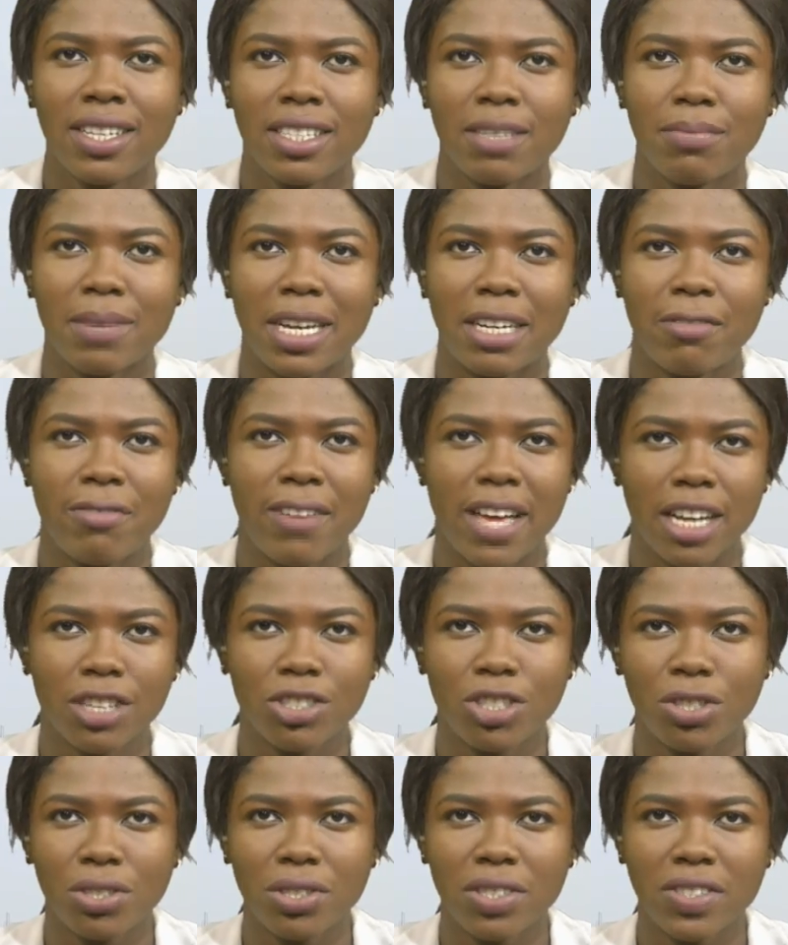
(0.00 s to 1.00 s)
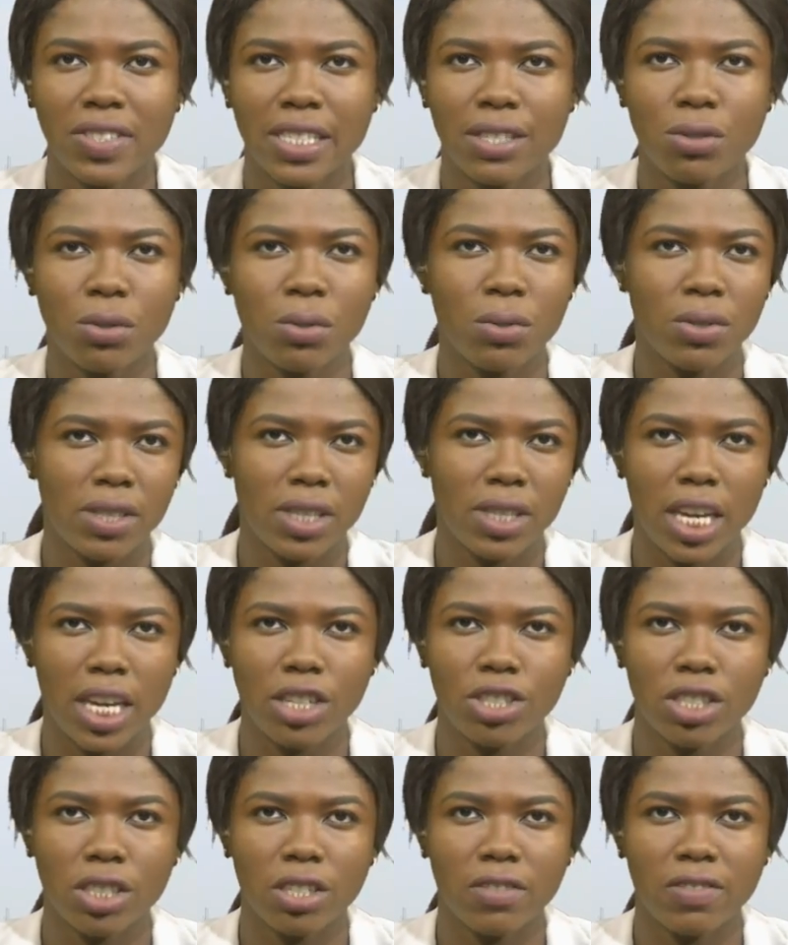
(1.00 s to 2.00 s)
The Manufacturers
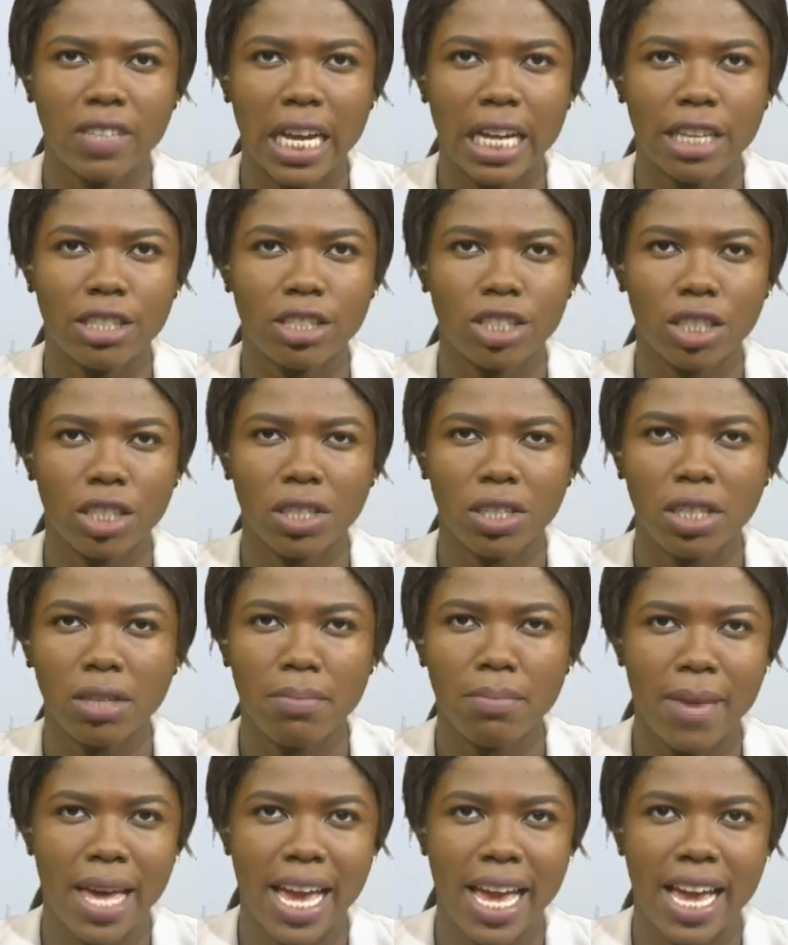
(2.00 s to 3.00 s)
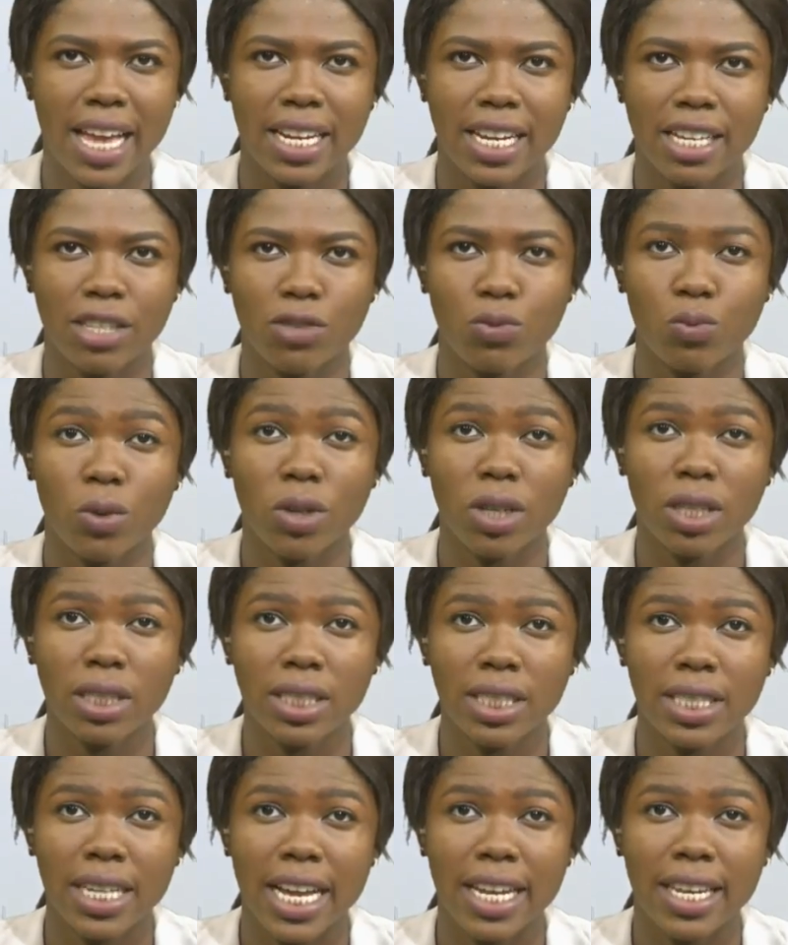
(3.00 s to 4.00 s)
Association of Nigeria, MAN, has
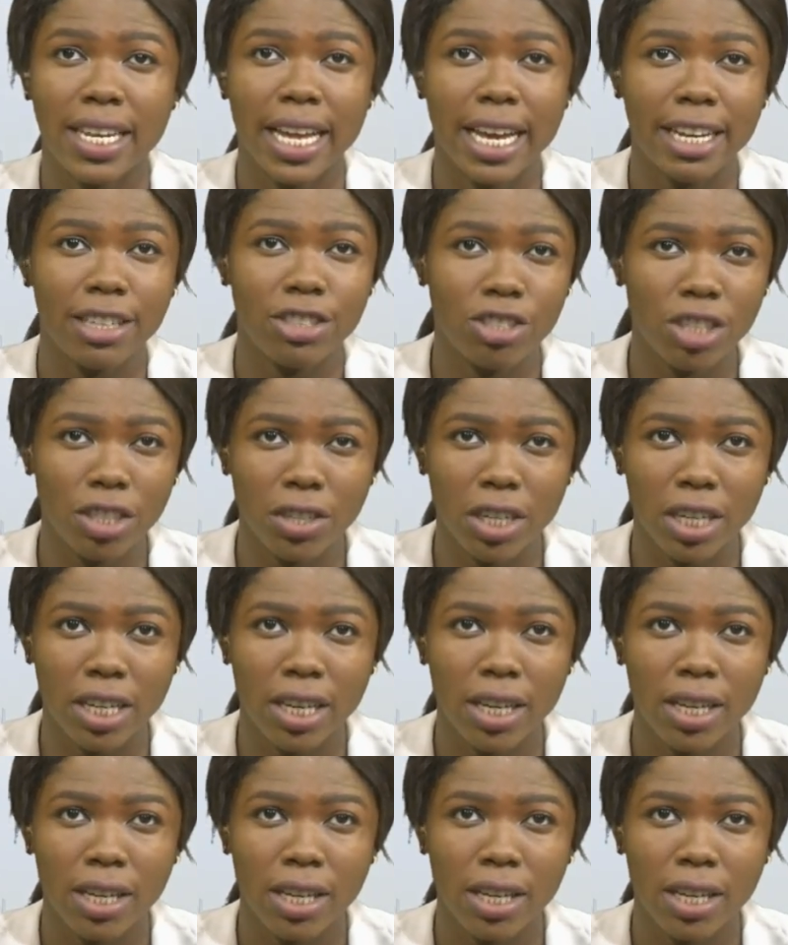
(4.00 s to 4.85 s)
warned that Nigeria